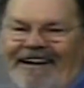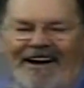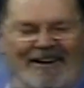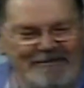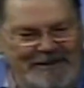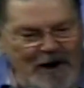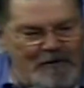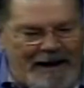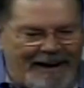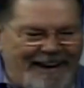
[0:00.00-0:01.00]
talk
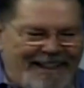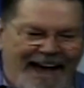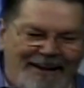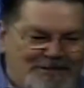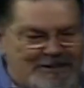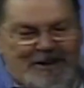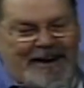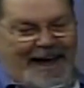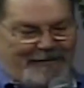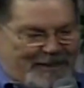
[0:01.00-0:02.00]
about cleaning the house. This
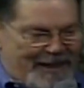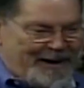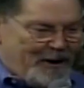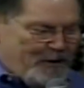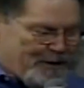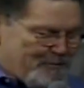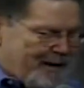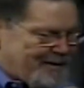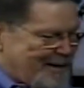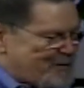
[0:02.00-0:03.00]
doesn't have a thing to do with the
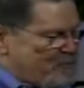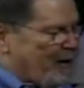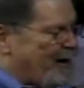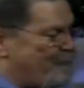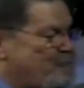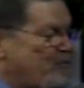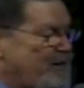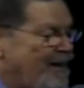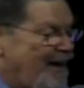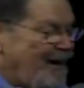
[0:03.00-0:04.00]
message, but
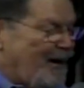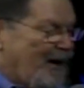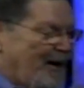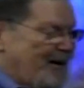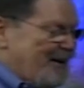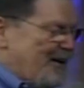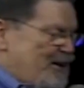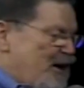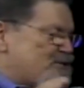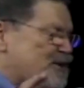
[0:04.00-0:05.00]

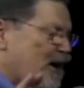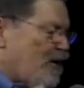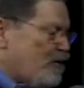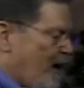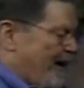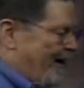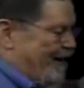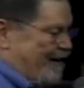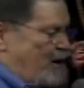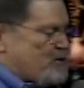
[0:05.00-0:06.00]
years
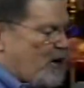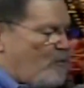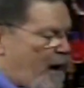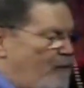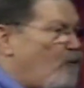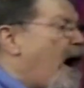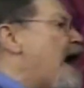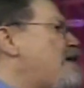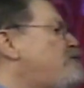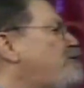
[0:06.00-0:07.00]
ago, my
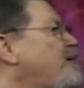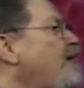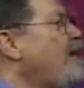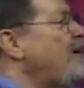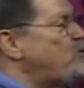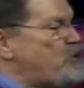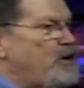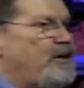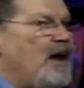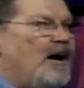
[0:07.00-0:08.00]
wife,
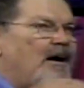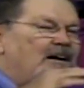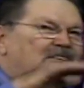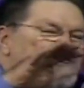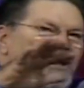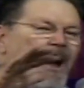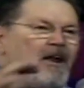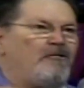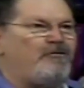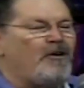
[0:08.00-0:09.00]
she
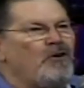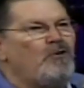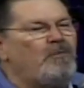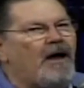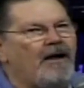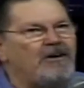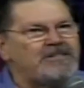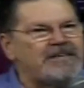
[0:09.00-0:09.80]
got a flu bug or